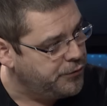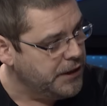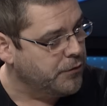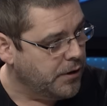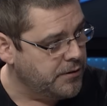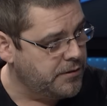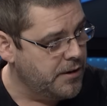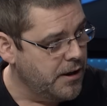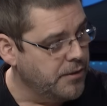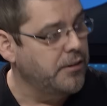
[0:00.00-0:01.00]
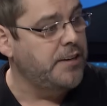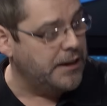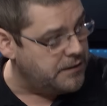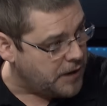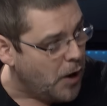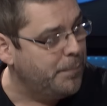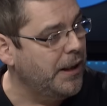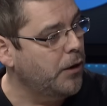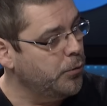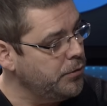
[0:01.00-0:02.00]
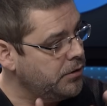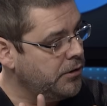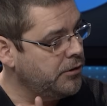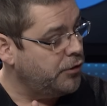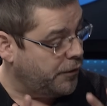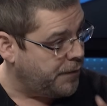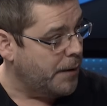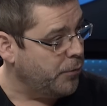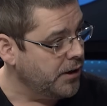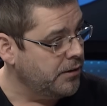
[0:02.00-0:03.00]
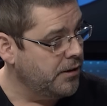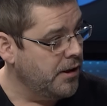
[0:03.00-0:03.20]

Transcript: of secrets that tenants upload to the fabric.